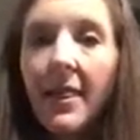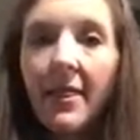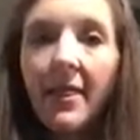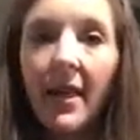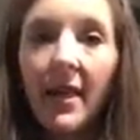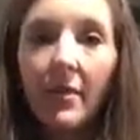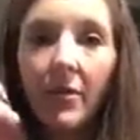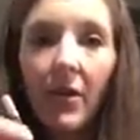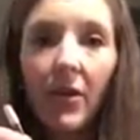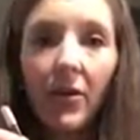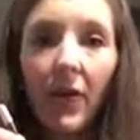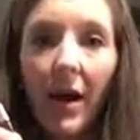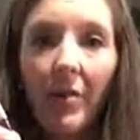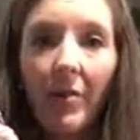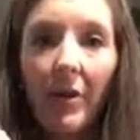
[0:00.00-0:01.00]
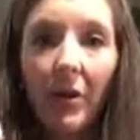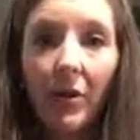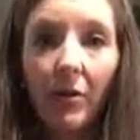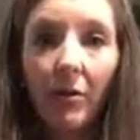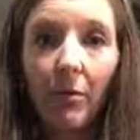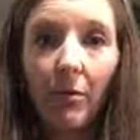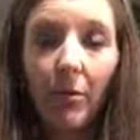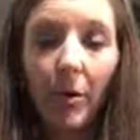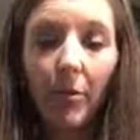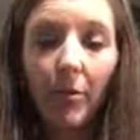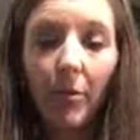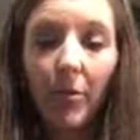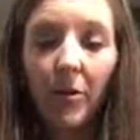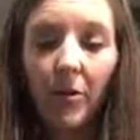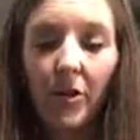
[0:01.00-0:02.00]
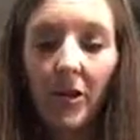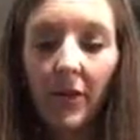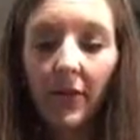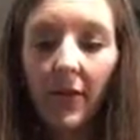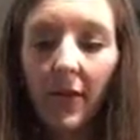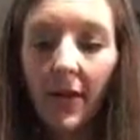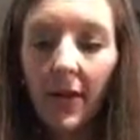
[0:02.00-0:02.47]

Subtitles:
Then I'm gonna grab a purple pusher,